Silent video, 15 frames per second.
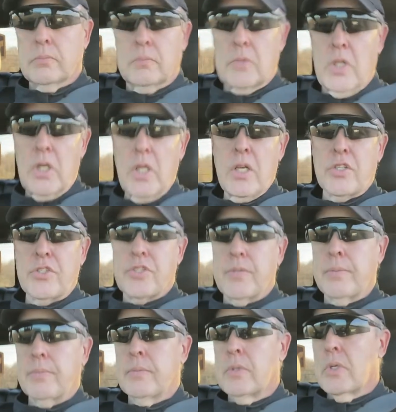It is.
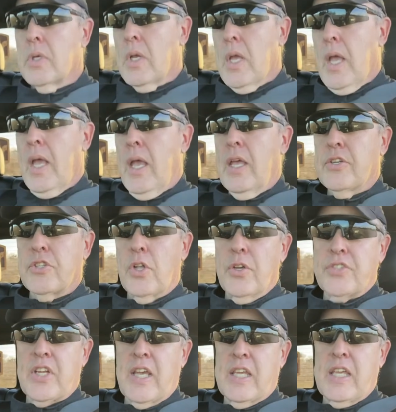As
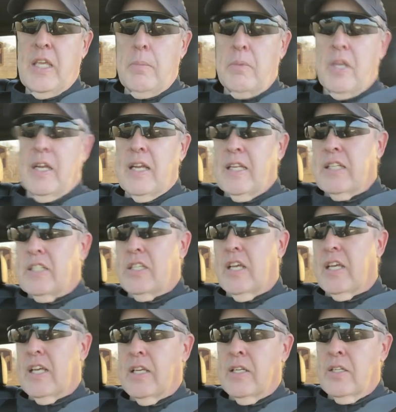long as I keep getting
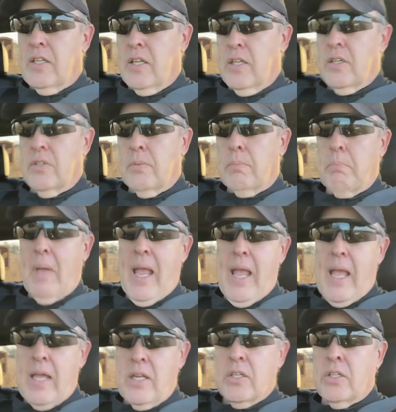dinged and
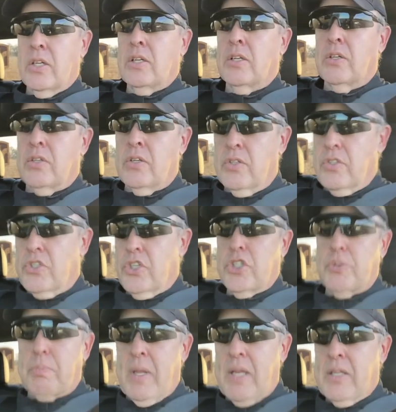banned and
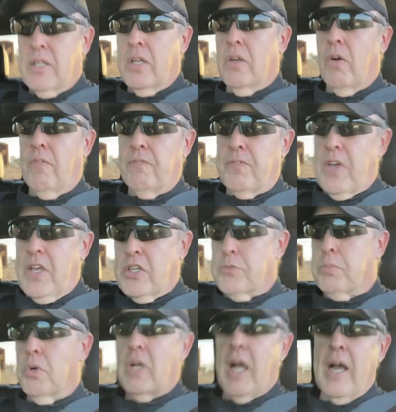suspended on
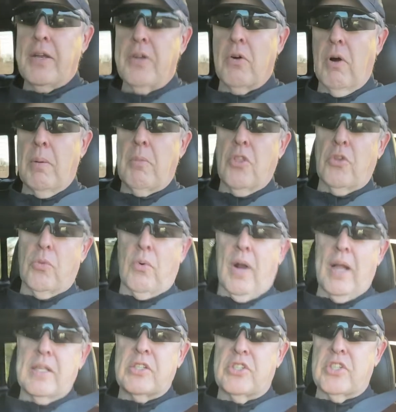Facebook, I know I'm on the
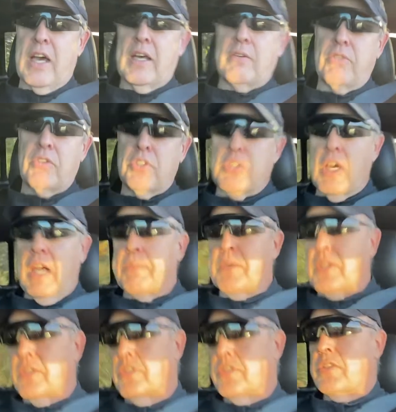right side of the
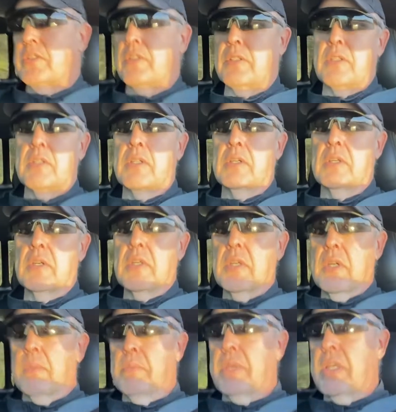topics.
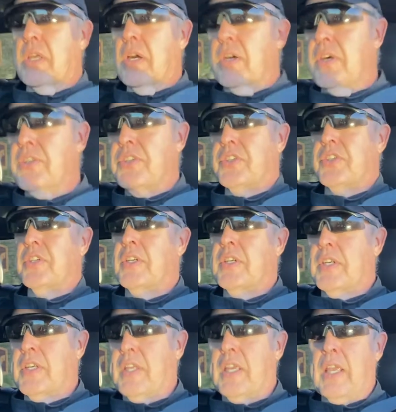Because
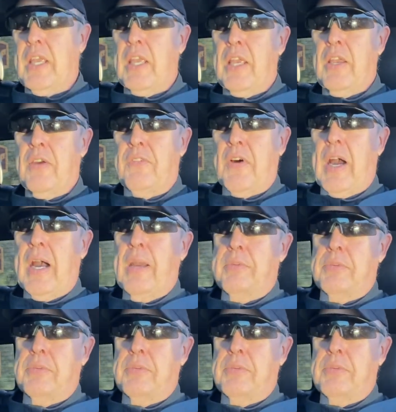if I